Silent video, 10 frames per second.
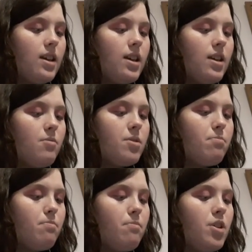It was
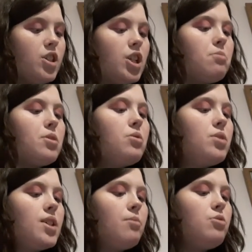a taboo
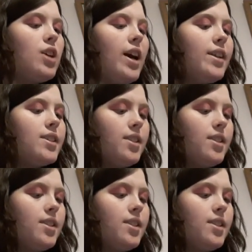subject